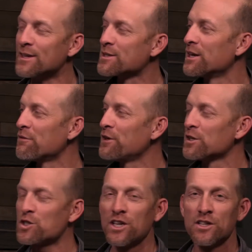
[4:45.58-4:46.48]
It's going to
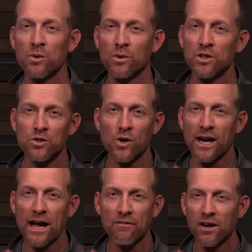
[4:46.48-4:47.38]
feel cheesy when you're trying
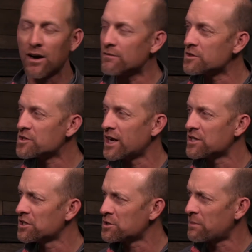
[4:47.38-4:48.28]
to have a
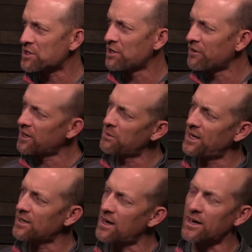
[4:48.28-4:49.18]
conversation, especially if it could
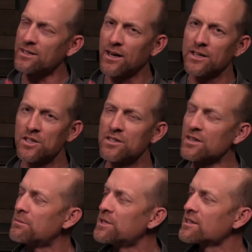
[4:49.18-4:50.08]
be on a touchy
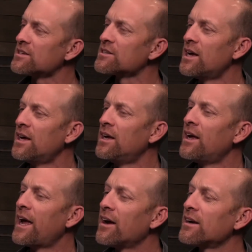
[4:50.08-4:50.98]
subject, is,
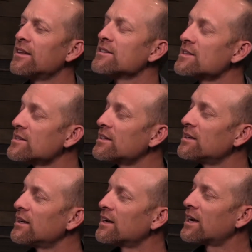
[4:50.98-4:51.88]
hey, honey,
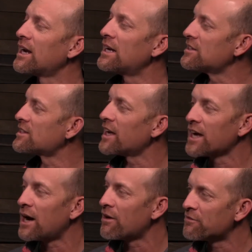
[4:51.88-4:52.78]
could I just tell
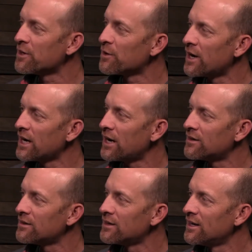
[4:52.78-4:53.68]
you how I feel right now?
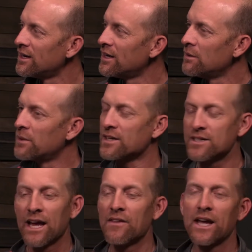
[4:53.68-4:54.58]
Because
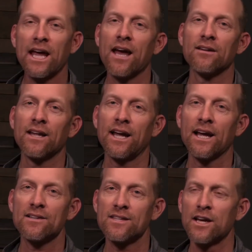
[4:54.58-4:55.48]
again, they
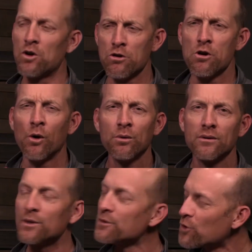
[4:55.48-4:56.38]
can't say, no, you don't.
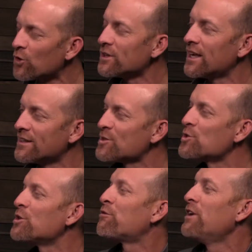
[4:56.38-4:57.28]
Well, of course, yeah, this
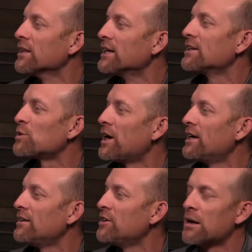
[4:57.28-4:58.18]
is your feelings,
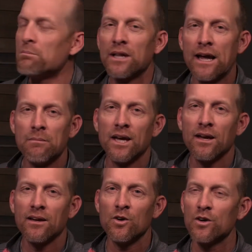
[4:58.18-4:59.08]
right? You're not
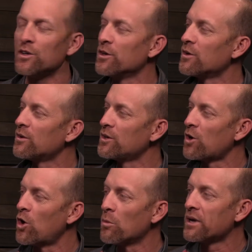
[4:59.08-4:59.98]
blaming,
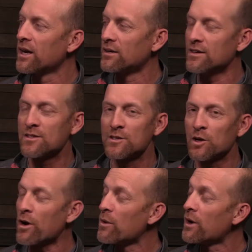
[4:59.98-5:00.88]
you're open. This is a
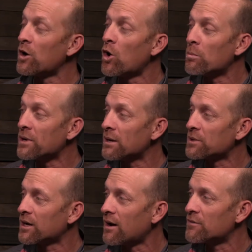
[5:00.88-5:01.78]
great way to open up
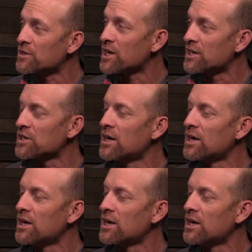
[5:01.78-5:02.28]
the conversation.